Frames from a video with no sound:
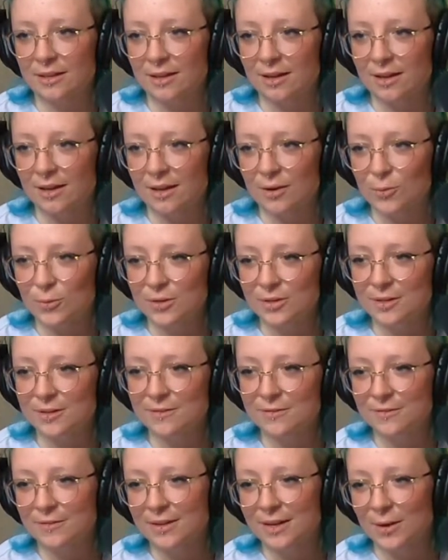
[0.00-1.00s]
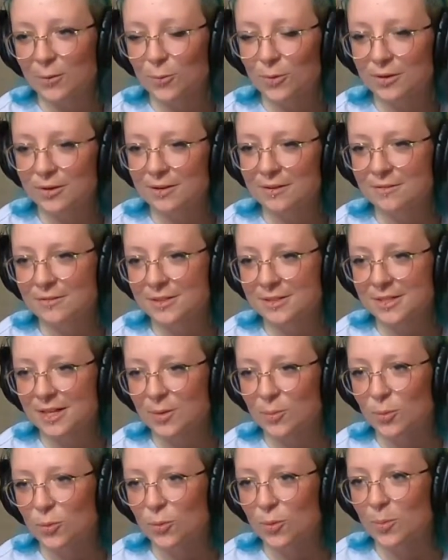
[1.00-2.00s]
I wonder if the
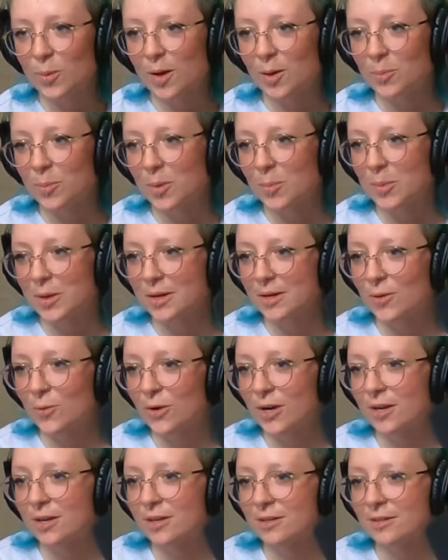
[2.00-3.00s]
table will pop up anywhere.